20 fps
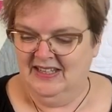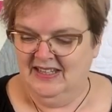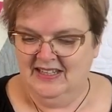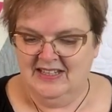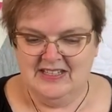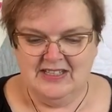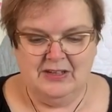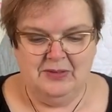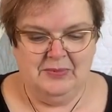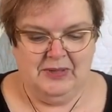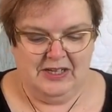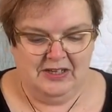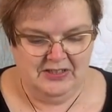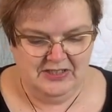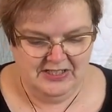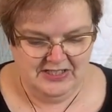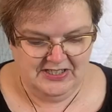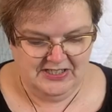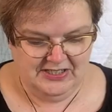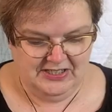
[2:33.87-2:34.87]
So we're going
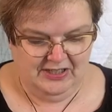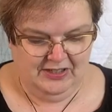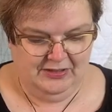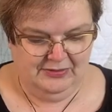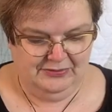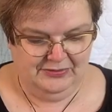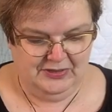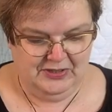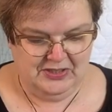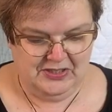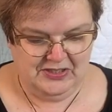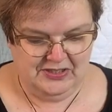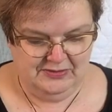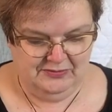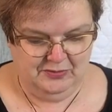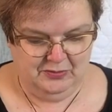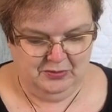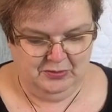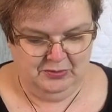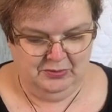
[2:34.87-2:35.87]
to start first of
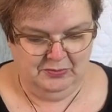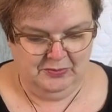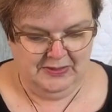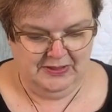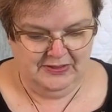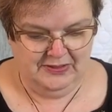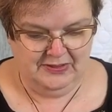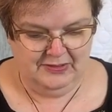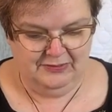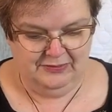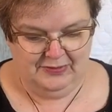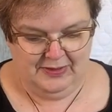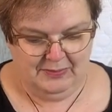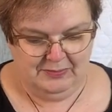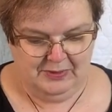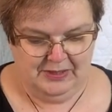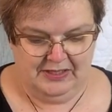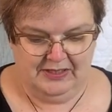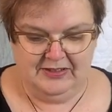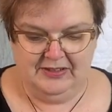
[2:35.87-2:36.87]
all with the
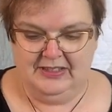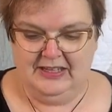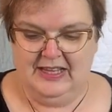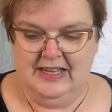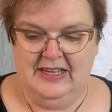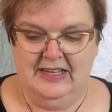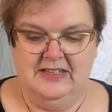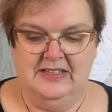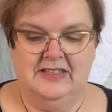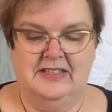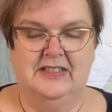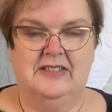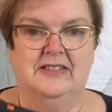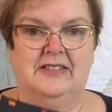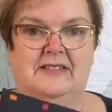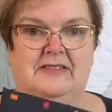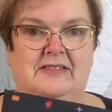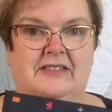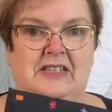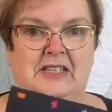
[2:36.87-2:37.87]
fabric that has
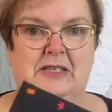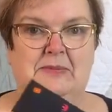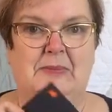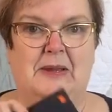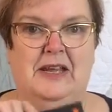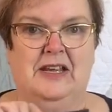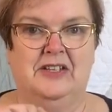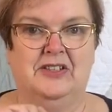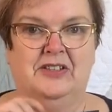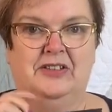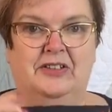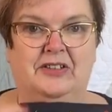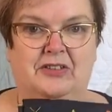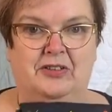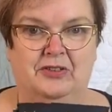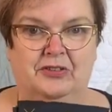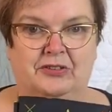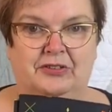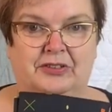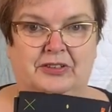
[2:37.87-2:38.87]
this pattern
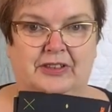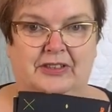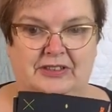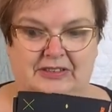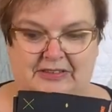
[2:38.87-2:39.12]
on.